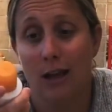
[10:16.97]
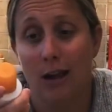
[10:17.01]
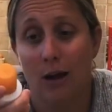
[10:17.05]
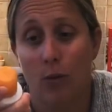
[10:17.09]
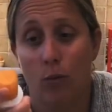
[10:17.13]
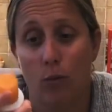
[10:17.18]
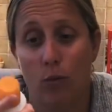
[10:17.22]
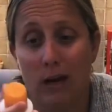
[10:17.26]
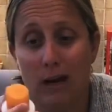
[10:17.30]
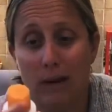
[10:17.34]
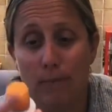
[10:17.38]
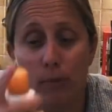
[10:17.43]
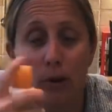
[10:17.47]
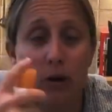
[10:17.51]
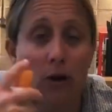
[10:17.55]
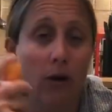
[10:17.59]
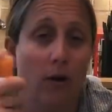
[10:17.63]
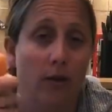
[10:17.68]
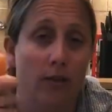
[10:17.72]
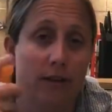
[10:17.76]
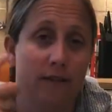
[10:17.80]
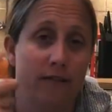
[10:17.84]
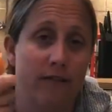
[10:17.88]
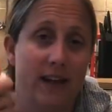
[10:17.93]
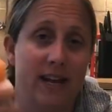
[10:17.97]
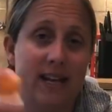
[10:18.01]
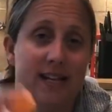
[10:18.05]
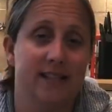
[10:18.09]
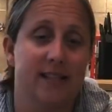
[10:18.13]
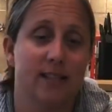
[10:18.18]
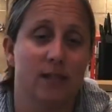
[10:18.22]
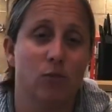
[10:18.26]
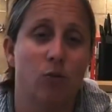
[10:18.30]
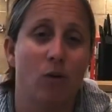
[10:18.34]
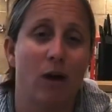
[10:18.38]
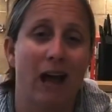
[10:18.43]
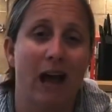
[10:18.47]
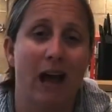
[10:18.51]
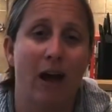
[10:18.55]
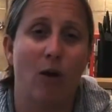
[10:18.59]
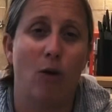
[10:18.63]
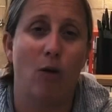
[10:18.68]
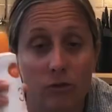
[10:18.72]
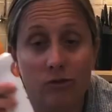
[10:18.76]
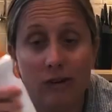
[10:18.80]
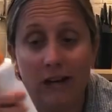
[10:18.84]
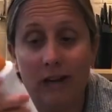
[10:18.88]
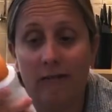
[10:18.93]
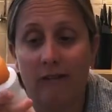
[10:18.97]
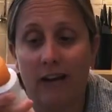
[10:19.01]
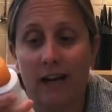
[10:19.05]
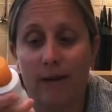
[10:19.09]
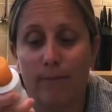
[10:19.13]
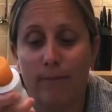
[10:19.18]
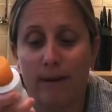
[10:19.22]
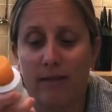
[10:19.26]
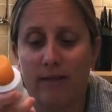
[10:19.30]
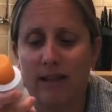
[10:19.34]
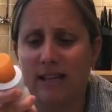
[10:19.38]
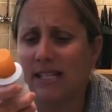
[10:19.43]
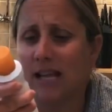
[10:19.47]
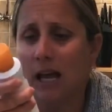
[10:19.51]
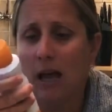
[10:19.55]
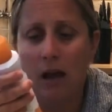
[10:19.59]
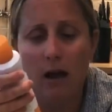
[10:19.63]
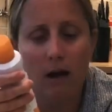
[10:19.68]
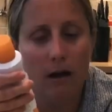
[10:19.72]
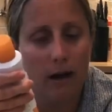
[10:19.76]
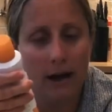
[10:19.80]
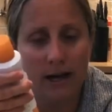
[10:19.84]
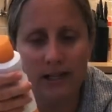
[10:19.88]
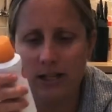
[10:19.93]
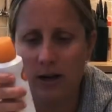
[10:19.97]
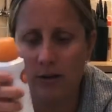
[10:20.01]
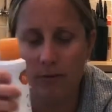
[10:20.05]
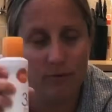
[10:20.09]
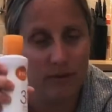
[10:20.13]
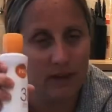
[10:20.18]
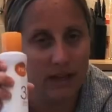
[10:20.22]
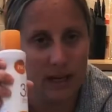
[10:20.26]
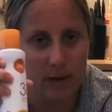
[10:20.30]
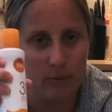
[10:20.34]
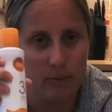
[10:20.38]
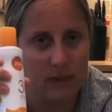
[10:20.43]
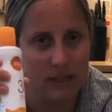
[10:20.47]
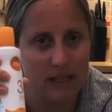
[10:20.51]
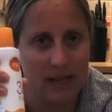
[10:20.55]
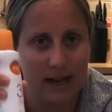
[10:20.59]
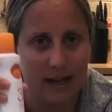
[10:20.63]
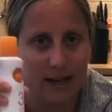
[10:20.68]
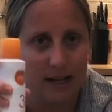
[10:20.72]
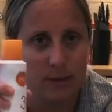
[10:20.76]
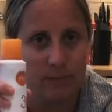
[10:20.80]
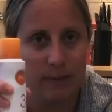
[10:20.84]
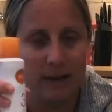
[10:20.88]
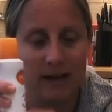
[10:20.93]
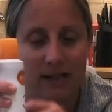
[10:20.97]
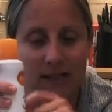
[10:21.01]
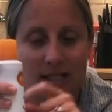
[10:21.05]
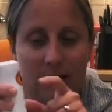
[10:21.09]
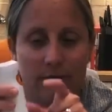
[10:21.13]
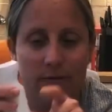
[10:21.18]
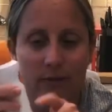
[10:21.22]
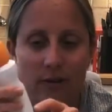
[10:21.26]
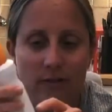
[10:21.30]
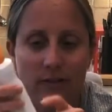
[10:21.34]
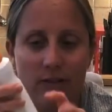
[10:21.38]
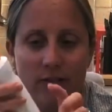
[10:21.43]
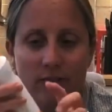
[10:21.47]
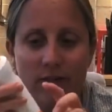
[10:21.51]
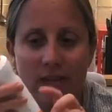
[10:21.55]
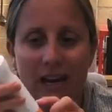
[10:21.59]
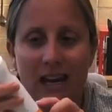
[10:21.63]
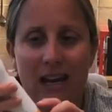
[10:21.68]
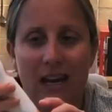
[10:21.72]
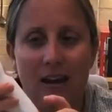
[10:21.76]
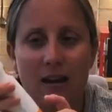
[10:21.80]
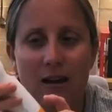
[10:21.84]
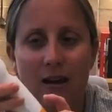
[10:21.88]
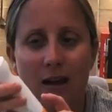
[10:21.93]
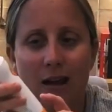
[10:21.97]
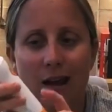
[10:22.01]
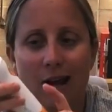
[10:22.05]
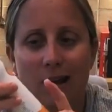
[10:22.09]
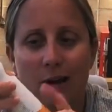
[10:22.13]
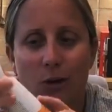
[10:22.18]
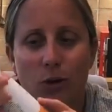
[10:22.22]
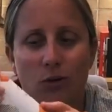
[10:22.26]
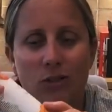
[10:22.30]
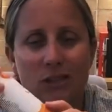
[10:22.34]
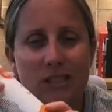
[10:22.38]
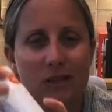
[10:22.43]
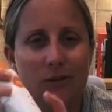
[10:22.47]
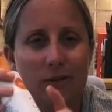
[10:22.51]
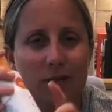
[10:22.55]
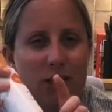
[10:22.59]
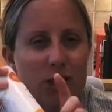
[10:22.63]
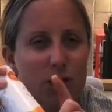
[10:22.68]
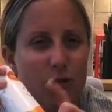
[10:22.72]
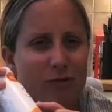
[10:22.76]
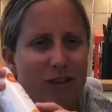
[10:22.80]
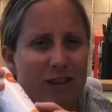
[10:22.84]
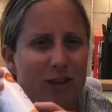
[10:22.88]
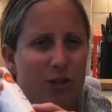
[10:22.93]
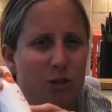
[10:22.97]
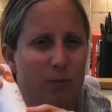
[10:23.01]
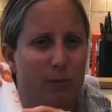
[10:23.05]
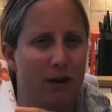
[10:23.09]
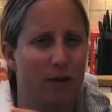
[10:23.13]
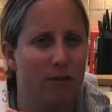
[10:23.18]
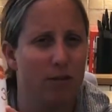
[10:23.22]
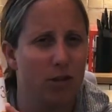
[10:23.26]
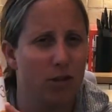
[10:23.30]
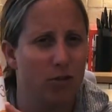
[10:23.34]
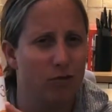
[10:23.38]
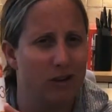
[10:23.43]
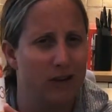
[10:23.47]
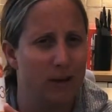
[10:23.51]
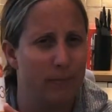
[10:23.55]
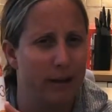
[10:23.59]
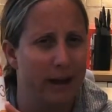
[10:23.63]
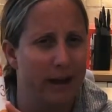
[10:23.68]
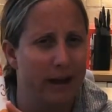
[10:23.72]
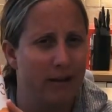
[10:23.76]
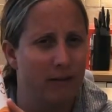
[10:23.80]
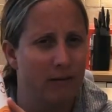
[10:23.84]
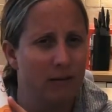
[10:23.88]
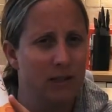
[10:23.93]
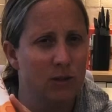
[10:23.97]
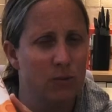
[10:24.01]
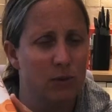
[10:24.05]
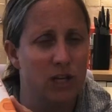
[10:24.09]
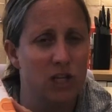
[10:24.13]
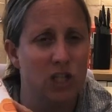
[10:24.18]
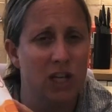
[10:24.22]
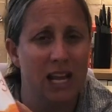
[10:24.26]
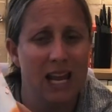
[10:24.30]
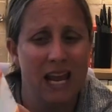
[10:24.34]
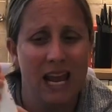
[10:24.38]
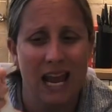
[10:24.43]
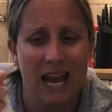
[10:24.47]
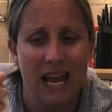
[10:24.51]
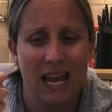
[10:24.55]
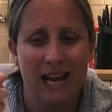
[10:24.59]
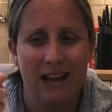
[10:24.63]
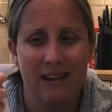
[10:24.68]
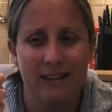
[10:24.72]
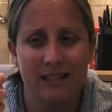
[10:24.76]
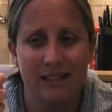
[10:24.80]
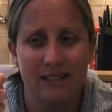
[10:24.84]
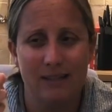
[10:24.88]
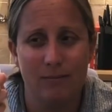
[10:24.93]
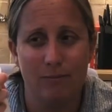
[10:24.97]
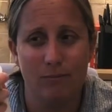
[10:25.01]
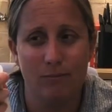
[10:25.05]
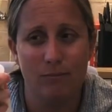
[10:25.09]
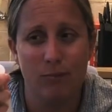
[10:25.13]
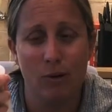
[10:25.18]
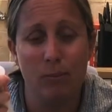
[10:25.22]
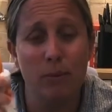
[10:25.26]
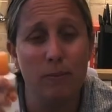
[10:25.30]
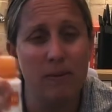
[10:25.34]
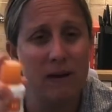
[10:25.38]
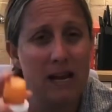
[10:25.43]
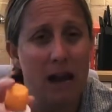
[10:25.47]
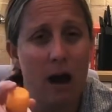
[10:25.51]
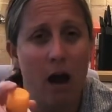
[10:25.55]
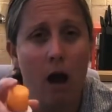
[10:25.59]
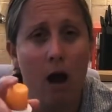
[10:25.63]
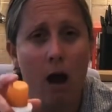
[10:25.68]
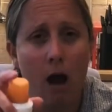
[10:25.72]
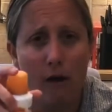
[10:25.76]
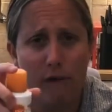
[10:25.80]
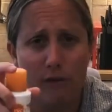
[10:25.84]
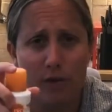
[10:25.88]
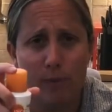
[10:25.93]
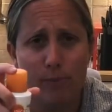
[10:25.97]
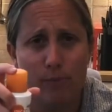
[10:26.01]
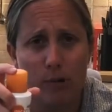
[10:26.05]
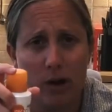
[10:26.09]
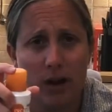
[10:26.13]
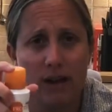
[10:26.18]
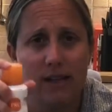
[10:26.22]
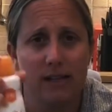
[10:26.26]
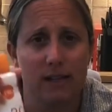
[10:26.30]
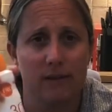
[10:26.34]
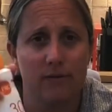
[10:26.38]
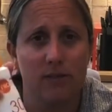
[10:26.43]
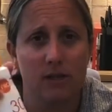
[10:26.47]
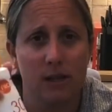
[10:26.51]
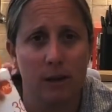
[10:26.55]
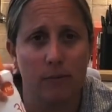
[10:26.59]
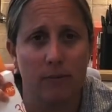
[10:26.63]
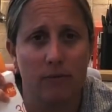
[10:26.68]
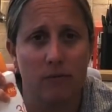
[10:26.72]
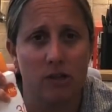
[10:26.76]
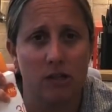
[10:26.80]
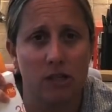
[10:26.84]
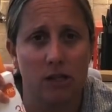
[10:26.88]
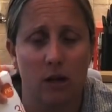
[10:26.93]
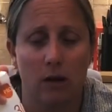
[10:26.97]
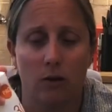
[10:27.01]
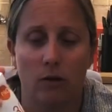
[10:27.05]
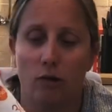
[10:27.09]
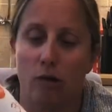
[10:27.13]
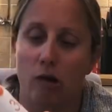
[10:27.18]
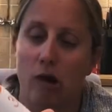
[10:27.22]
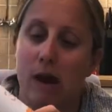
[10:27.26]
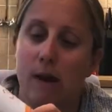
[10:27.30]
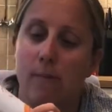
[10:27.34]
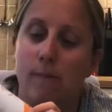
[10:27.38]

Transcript: We put it on the face as well. Really recommend this. I don't think it was that expensive. I have a feeling that I got it when it was around about £3, which is probably half the price of some of the sun cream.